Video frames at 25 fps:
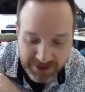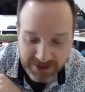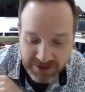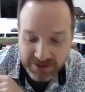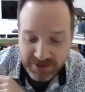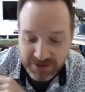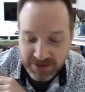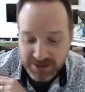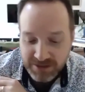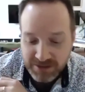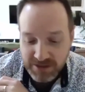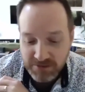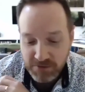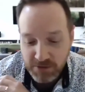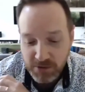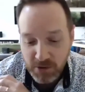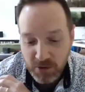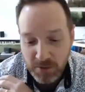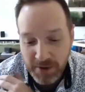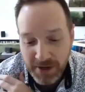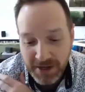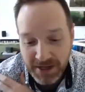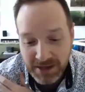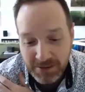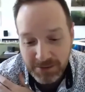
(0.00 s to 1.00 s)
that this is
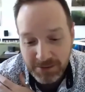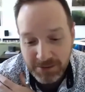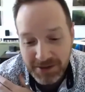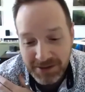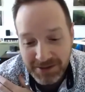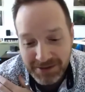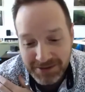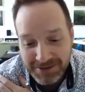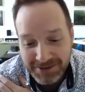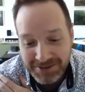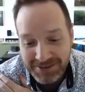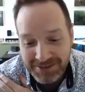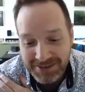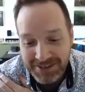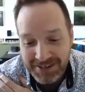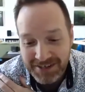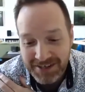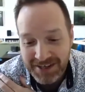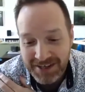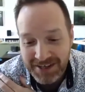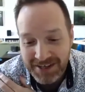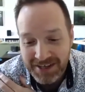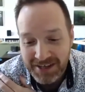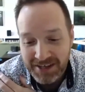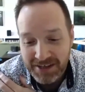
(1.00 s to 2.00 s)
difficult by any means.
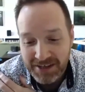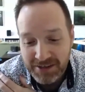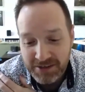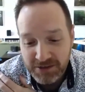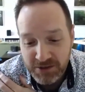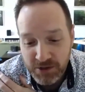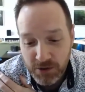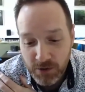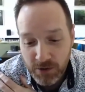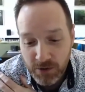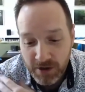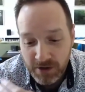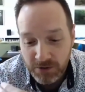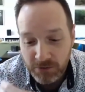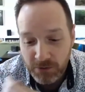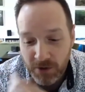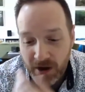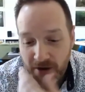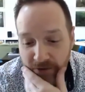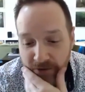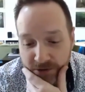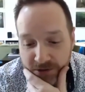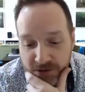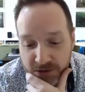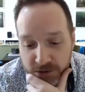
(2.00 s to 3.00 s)
So in
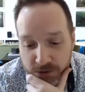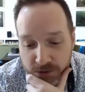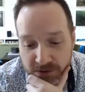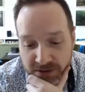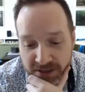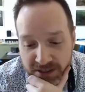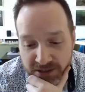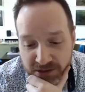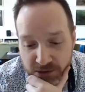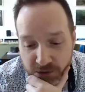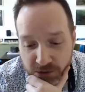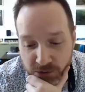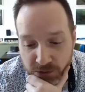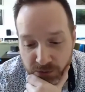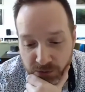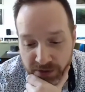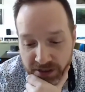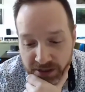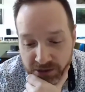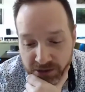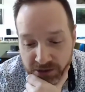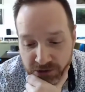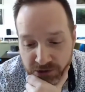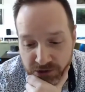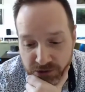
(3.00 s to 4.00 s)
reference to digital
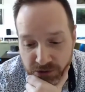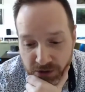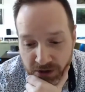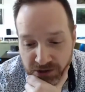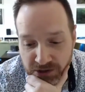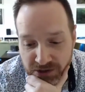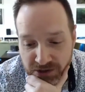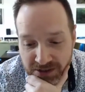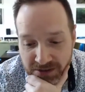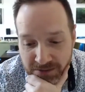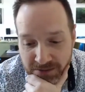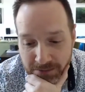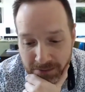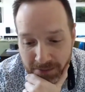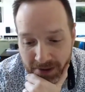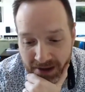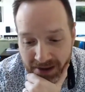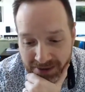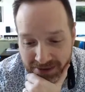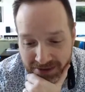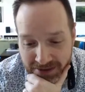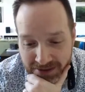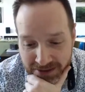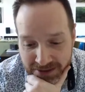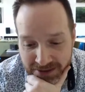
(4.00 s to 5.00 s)
reconstruction
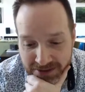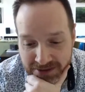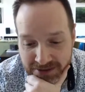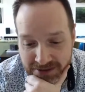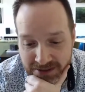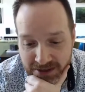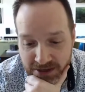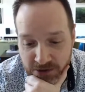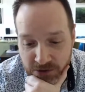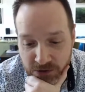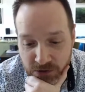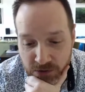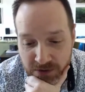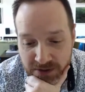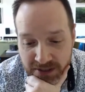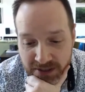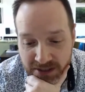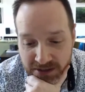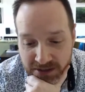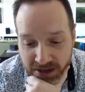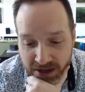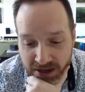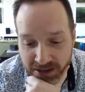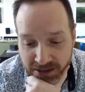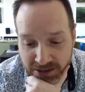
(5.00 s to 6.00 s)
methods and new
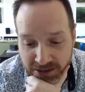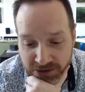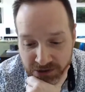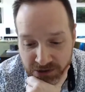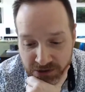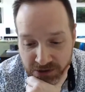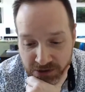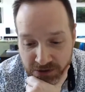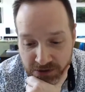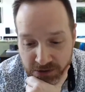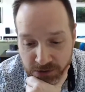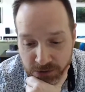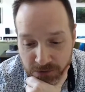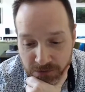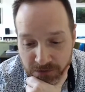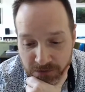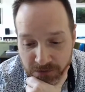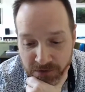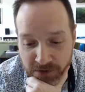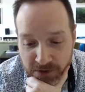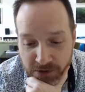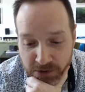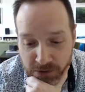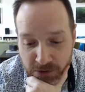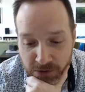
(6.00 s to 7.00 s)
technology, do you
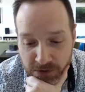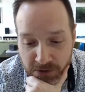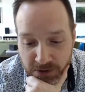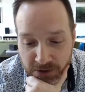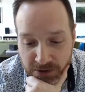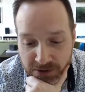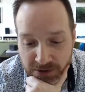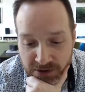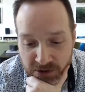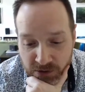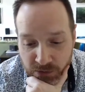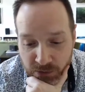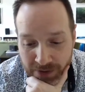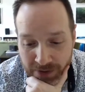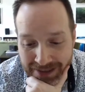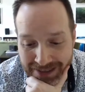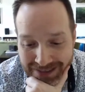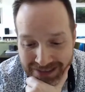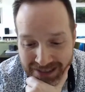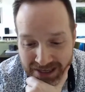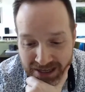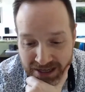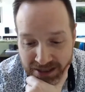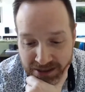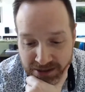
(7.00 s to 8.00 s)
feel there is a
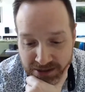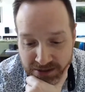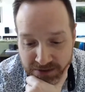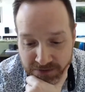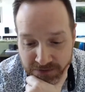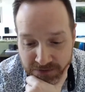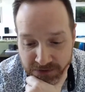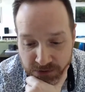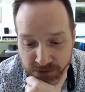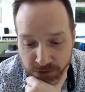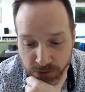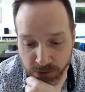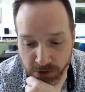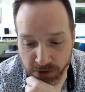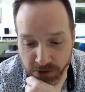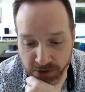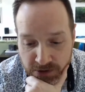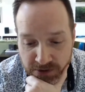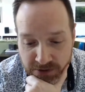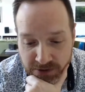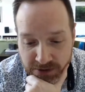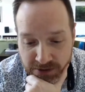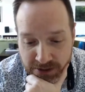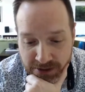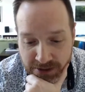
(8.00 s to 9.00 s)
renaissance of
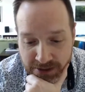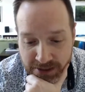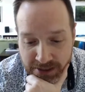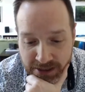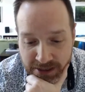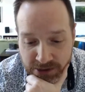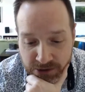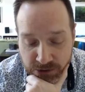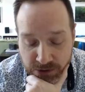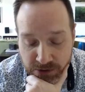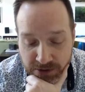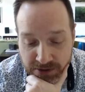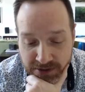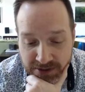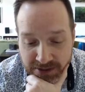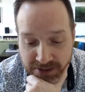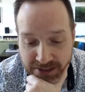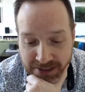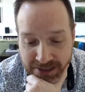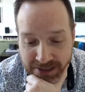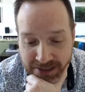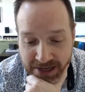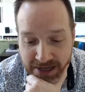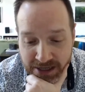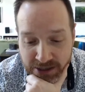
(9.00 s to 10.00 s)
sorts in the interest
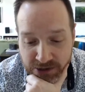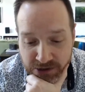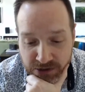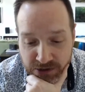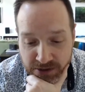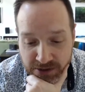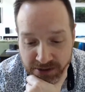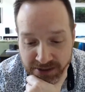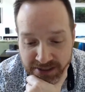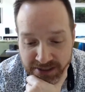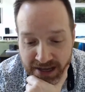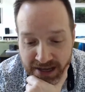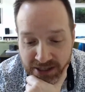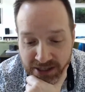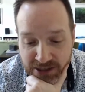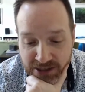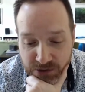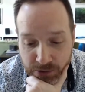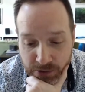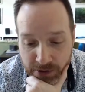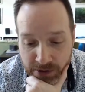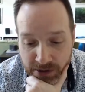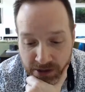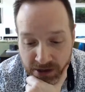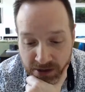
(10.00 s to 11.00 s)
in ancient
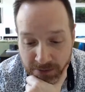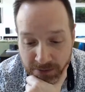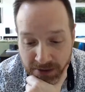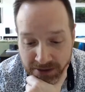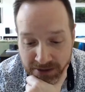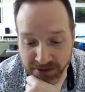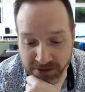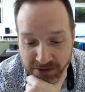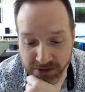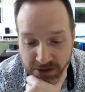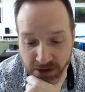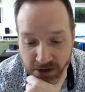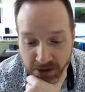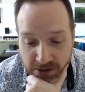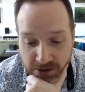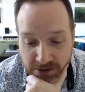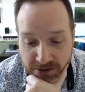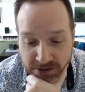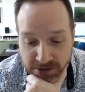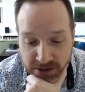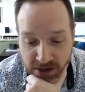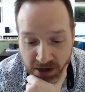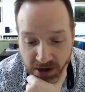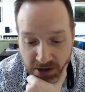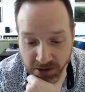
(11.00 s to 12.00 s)
statuary amidst young
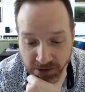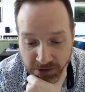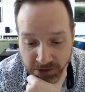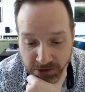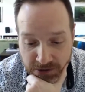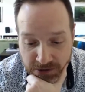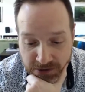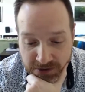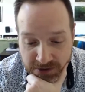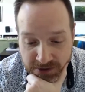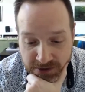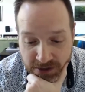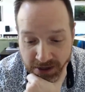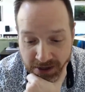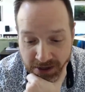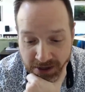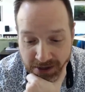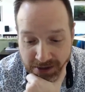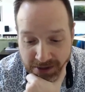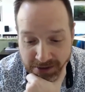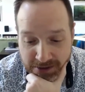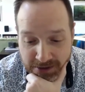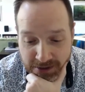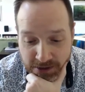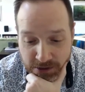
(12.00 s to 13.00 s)
scholars
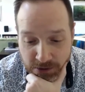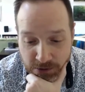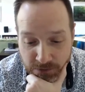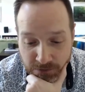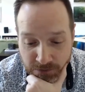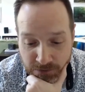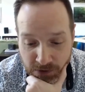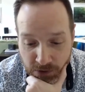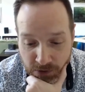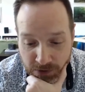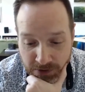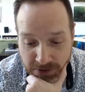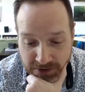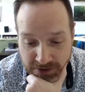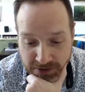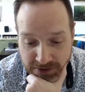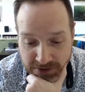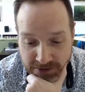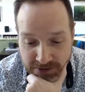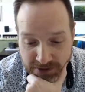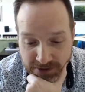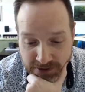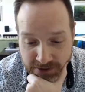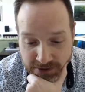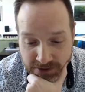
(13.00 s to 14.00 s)
that you've
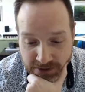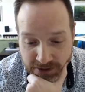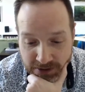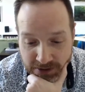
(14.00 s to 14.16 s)
noticed?